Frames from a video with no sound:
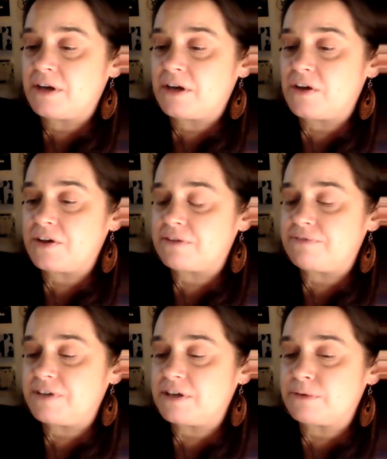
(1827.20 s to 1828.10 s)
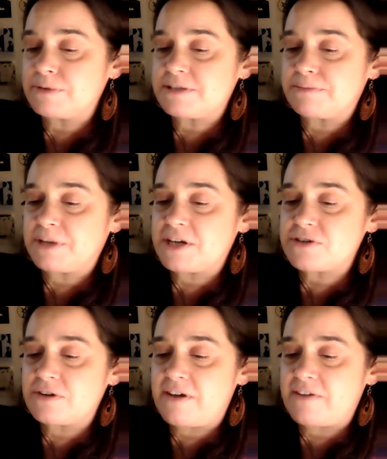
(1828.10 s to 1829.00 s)
And all he could feel was the
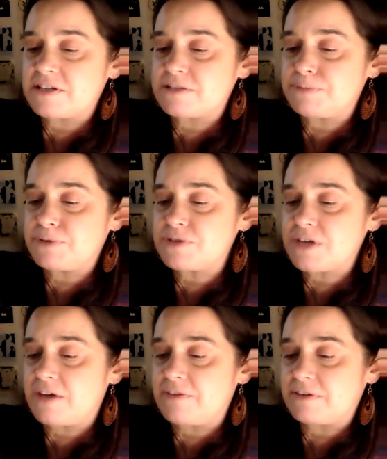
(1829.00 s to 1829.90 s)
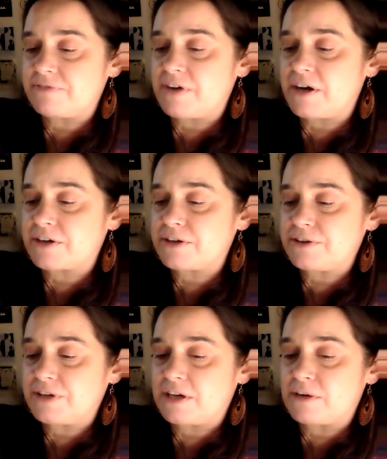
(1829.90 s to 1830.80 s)
pleasure of having his boots off and the fog
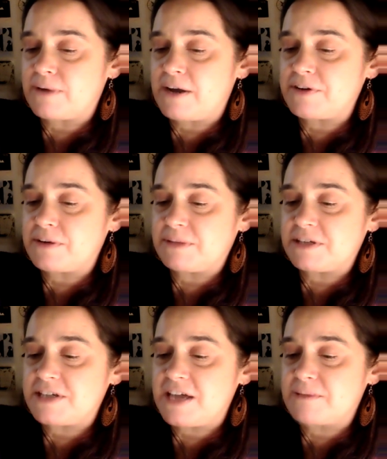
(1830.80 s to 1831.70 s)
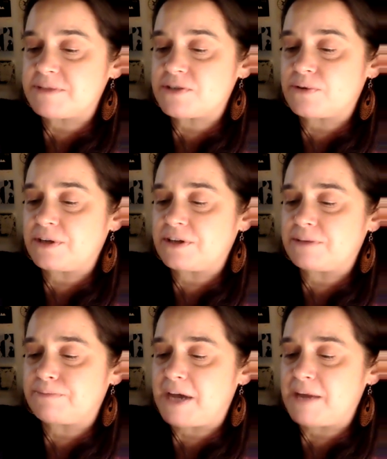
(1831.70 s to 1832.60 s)
curling in around him and the damp soil and the
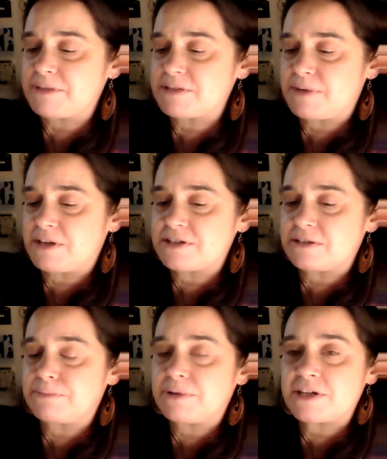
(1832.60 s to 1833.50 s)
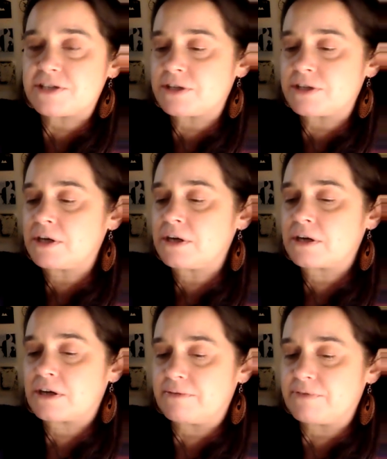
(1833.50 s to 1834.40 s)
Bible smells and the plush
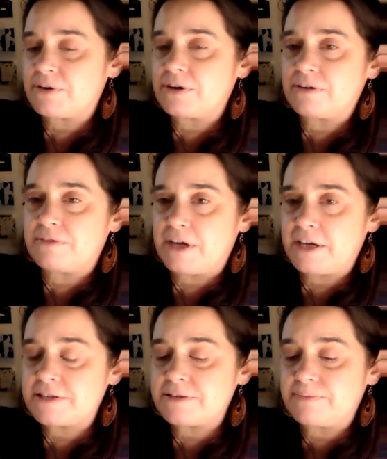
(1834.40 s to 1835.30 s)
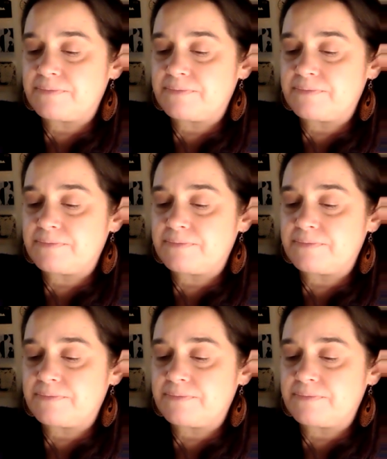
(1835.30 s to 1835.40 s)
comfort of night.